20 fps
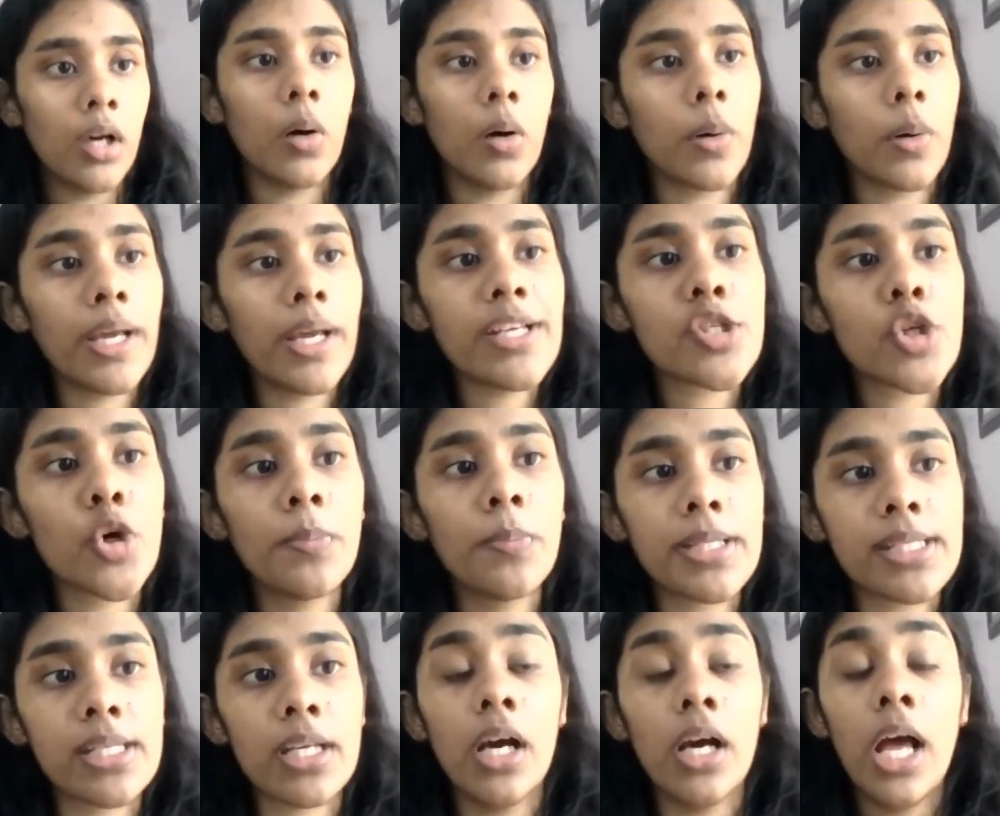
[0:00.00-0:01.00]
Okay, so
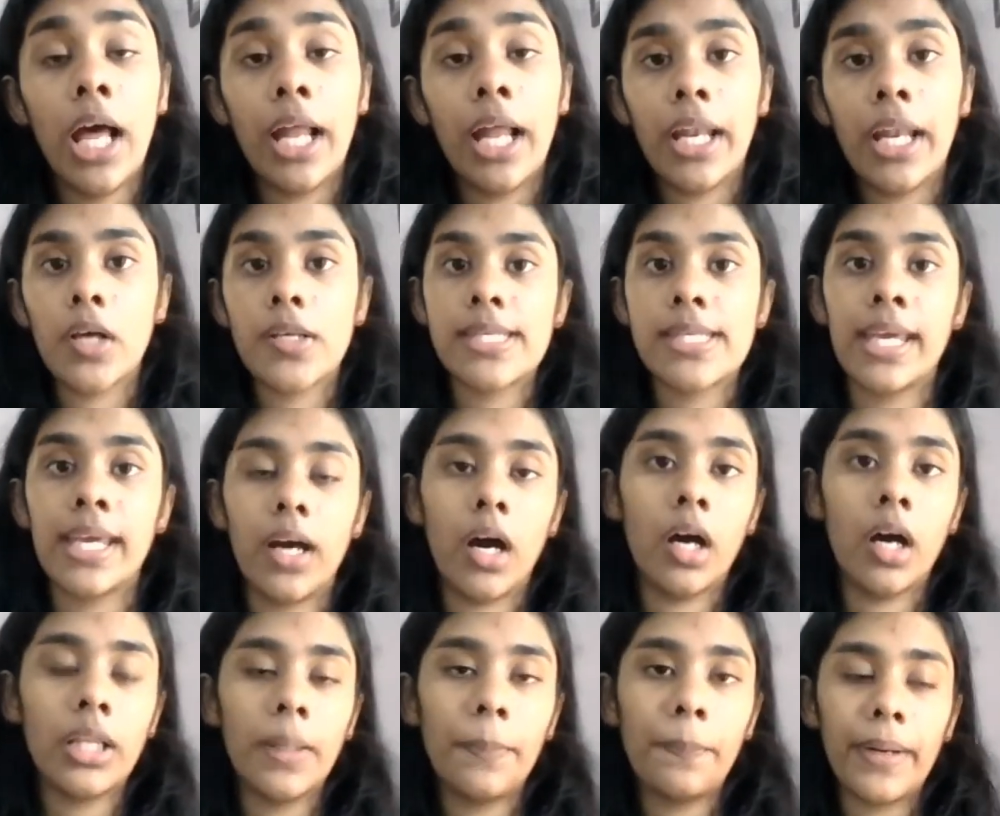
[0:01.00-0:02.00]
Mr. Now see,
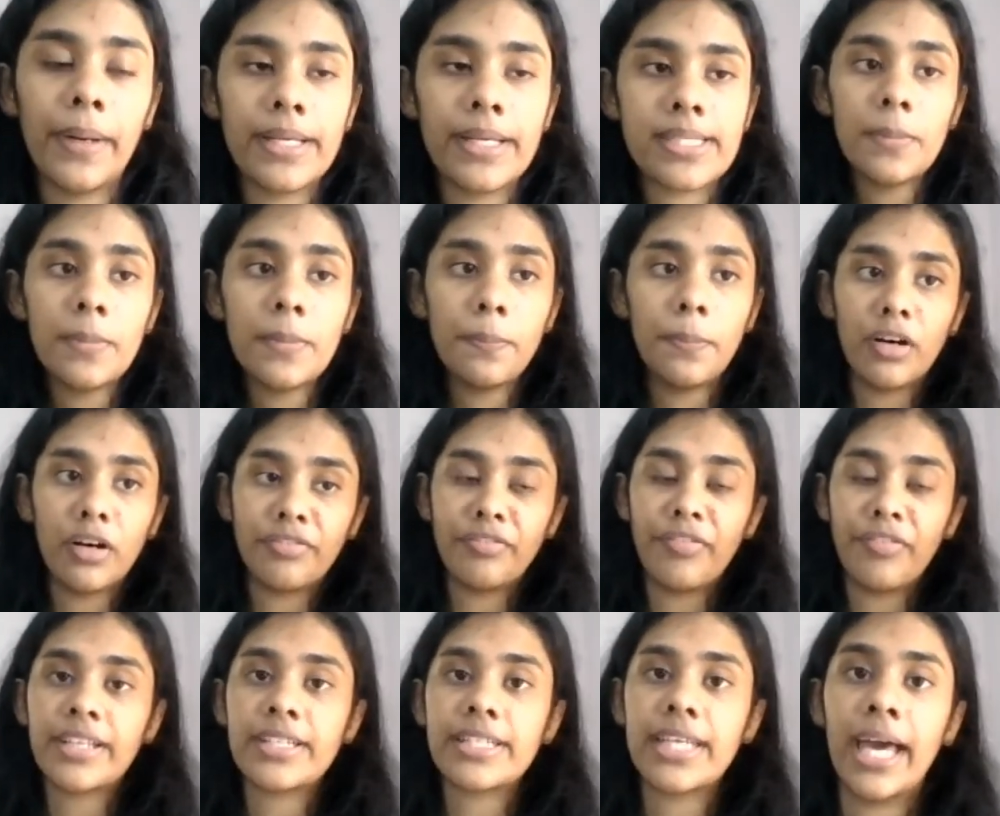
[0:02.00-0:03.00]
the present
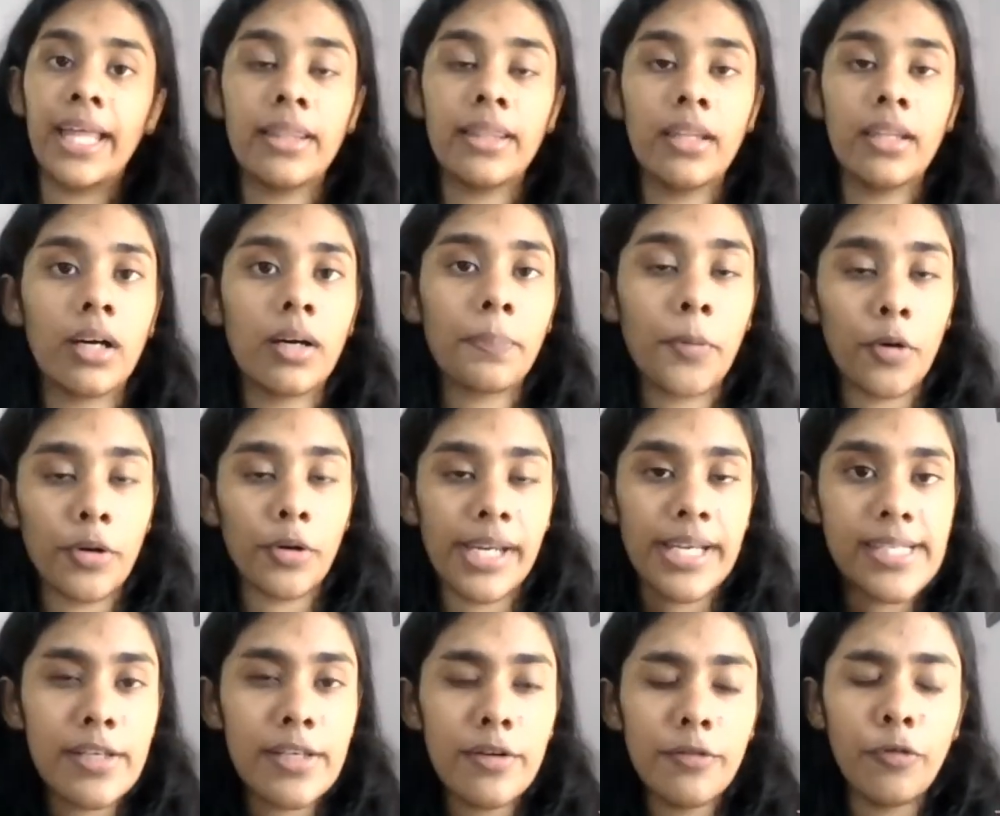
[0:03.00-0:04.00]
perfect and the
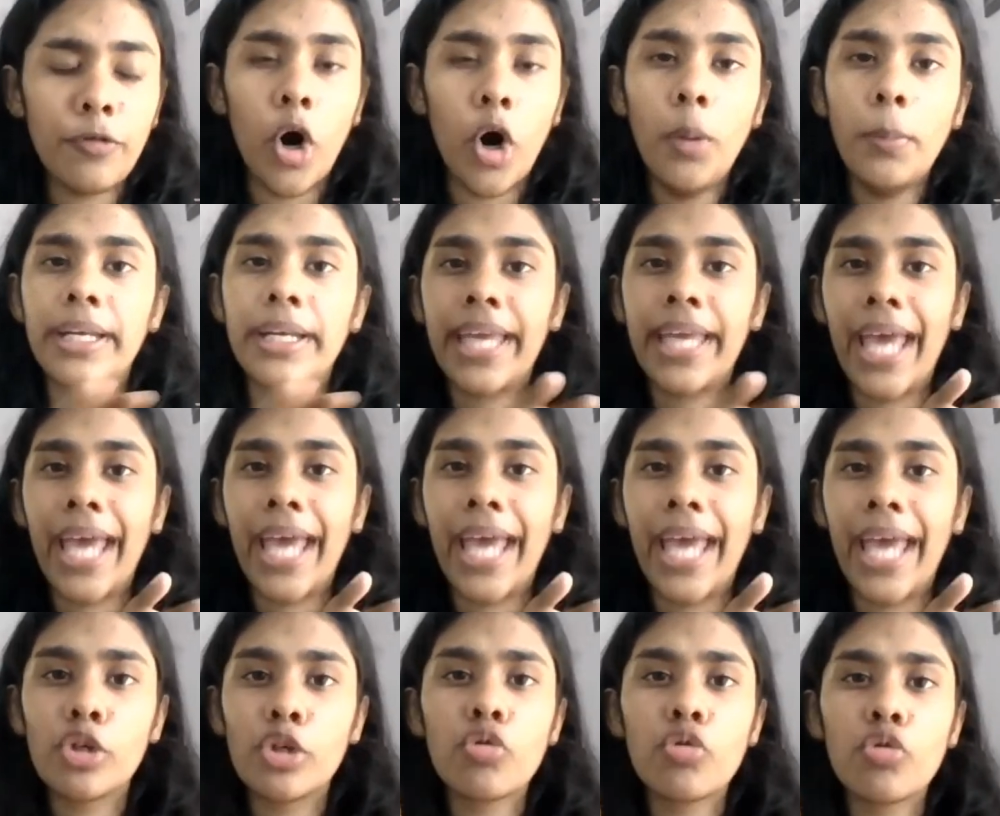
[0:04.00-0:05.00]
progressive form, it can
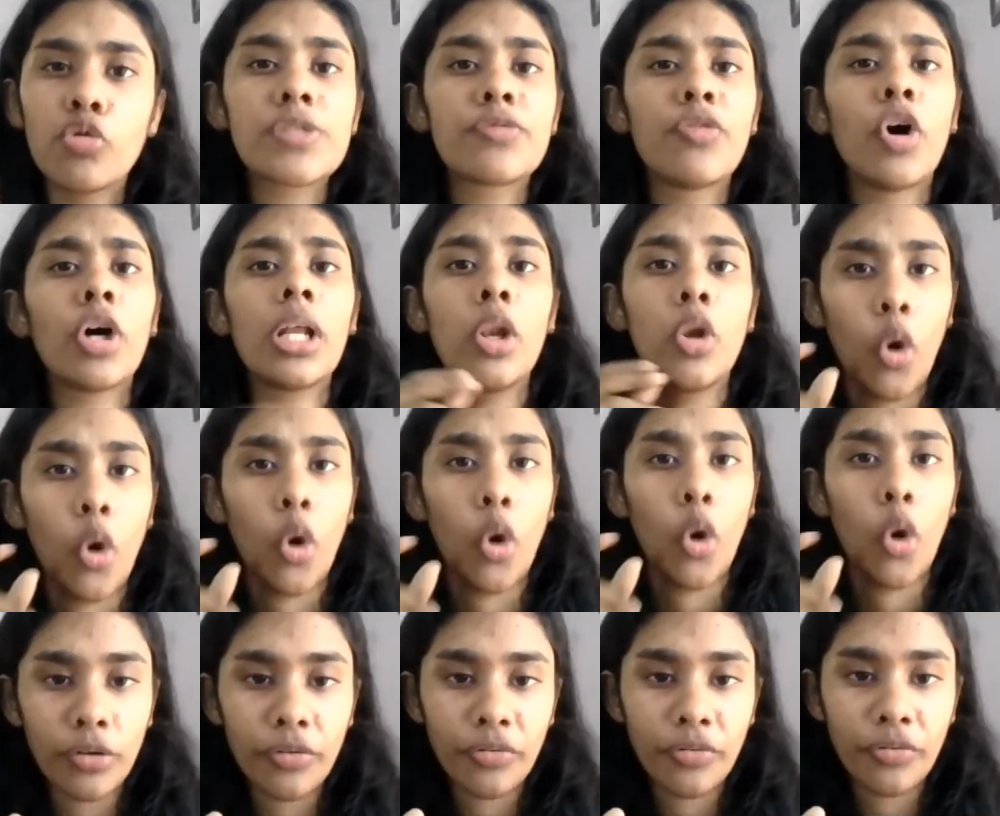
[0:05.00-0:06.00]
be used for a lot
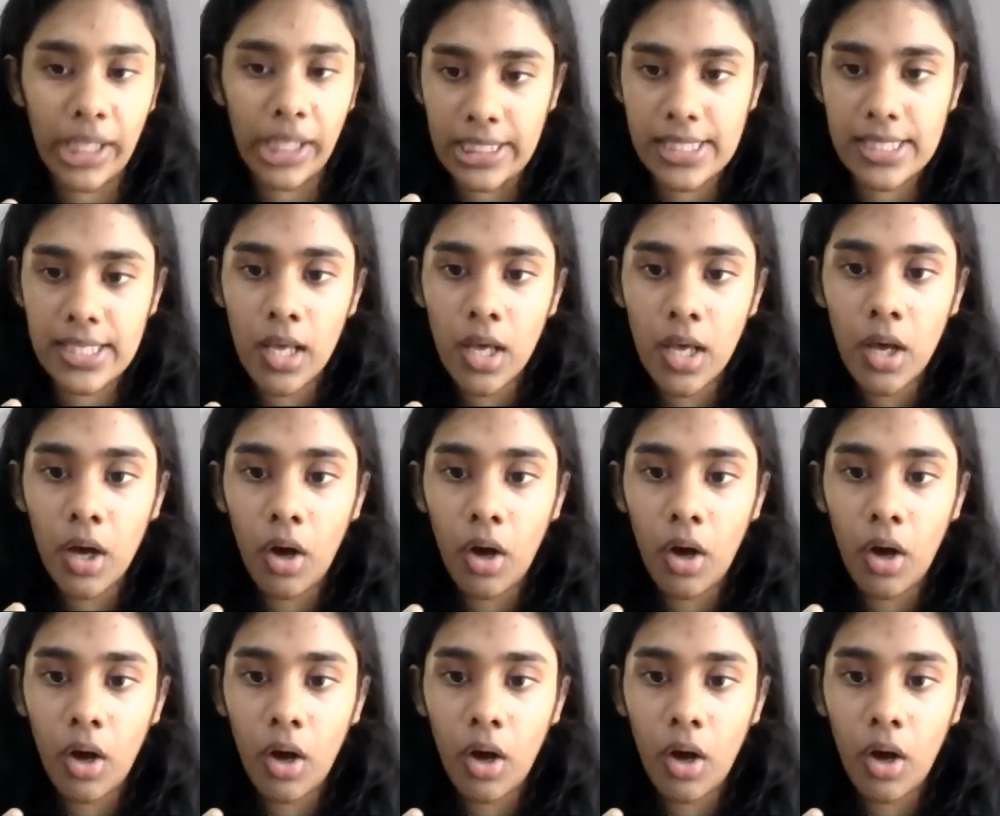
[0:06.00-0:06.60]
of things.